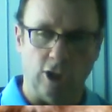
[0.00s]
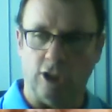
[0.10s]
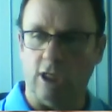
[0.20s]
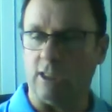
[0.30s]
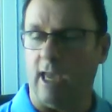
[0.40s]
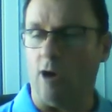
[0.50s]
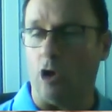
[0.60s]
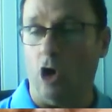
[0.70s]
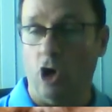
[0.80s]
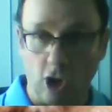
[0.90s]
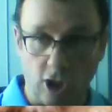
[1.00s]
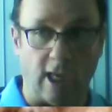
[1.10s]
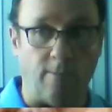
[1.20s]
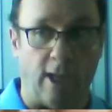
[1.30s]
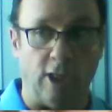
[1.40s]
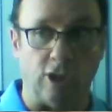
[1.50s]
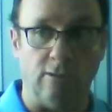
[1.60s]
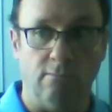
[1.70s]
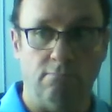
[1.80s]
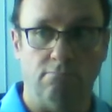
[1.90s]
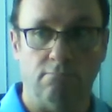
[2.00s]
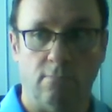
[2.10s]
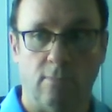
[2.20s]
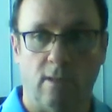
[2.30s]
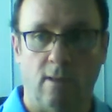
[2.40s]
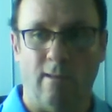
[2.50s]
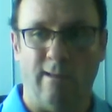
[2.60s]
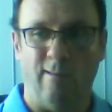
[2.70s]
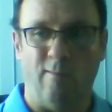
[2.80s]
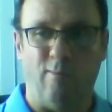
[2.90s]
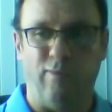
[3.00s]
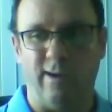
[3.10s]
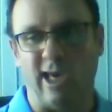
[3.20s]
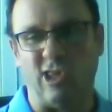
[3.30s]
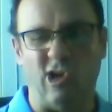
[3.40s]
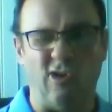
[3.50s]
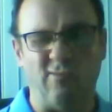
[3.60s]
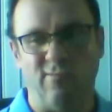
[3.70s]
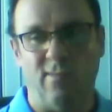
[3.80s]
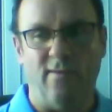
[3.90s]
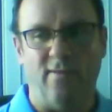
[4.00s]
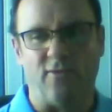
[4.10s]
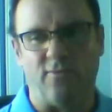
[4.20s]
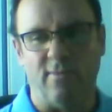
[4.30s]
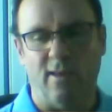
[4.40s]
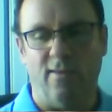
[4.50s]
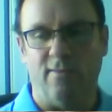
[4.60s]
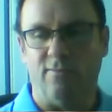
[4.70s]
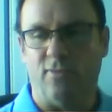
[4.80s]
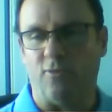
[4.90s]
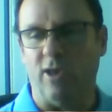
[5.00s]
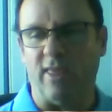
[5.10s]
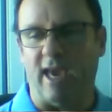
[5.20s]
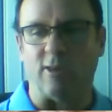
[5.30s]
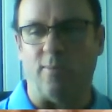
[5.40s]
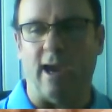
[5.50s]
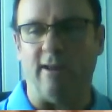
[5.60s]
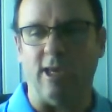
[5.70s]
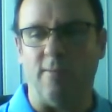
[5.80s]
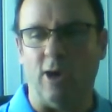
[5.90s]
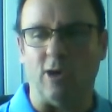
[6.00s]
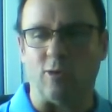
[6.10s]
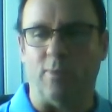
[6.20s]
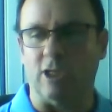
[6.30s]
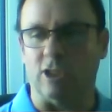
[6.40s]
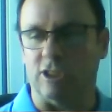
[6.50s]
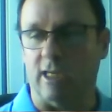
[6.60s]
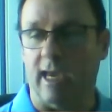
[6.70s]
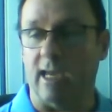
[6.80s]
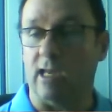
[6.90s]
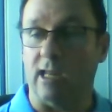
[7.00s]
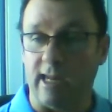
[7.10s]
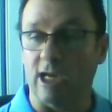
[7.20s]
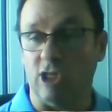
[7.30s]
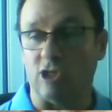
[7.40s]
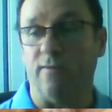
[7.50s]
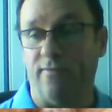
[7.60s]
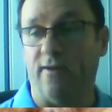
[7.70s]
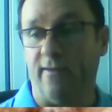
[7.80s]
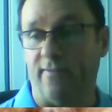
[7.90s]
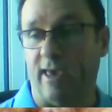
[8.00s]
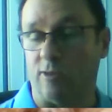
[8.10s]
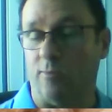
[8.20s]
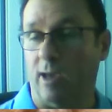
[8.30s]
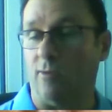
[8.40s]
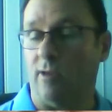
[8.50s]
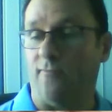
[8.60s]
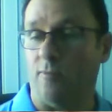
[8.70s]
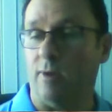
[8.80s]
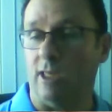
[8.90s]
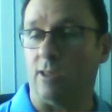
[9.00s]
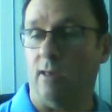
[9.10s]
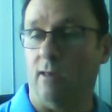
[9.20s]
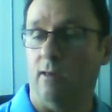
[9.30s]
she's now got her state pension, plus a £3,000 a year personal pension she had, and now she's got £5,000 from his